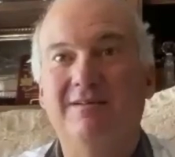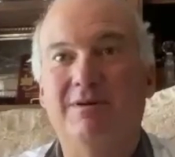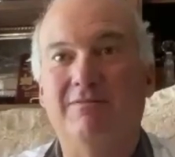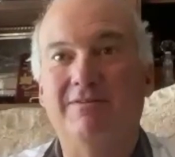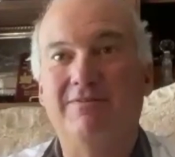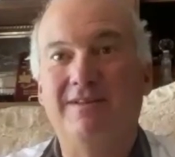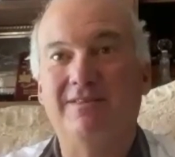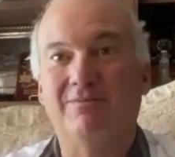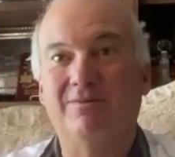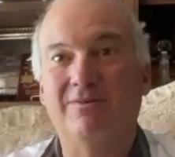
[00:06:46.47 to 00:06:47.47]
but would fit
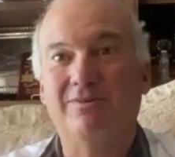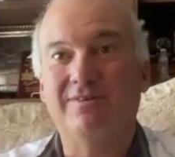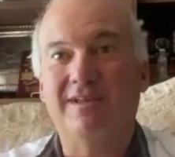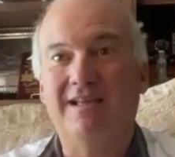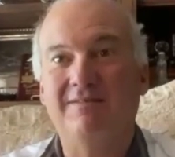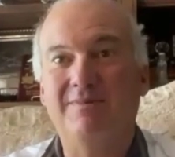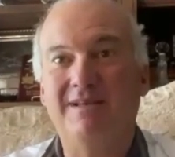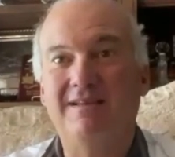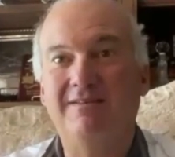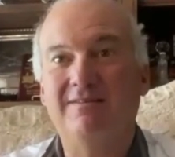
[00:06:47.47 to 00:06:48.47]
the rules and
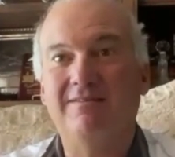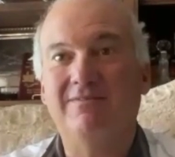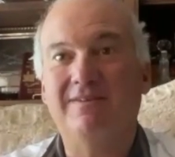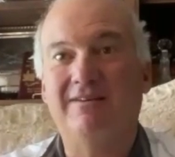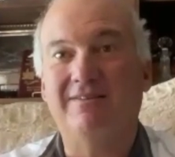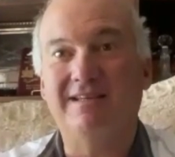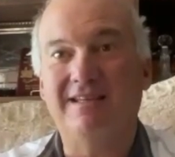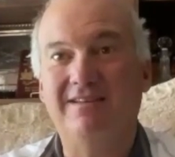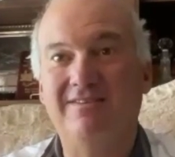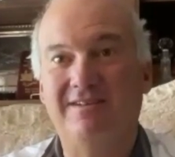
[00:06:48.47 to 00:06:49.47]
be fairly
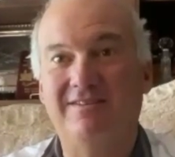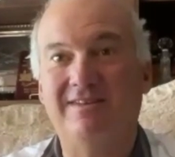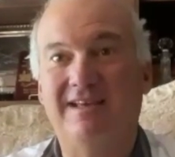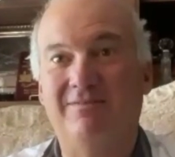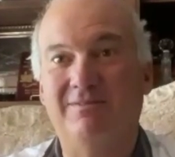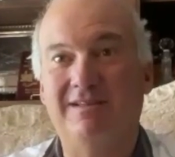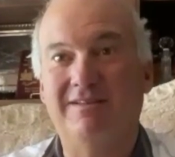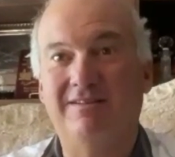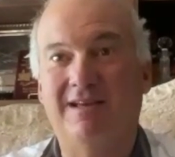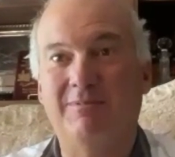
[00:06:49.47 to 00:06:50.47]
easy to sail with the
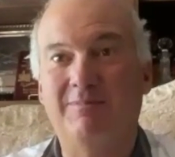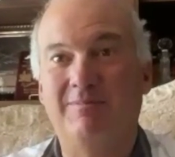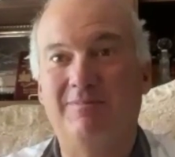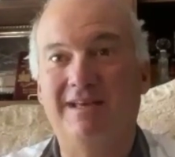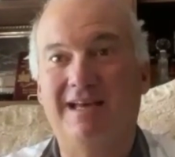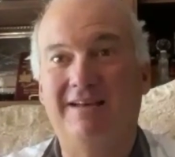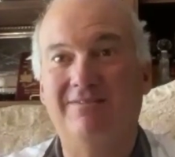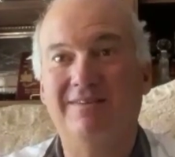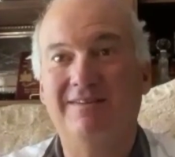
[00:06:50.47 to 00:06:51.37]
type of people we have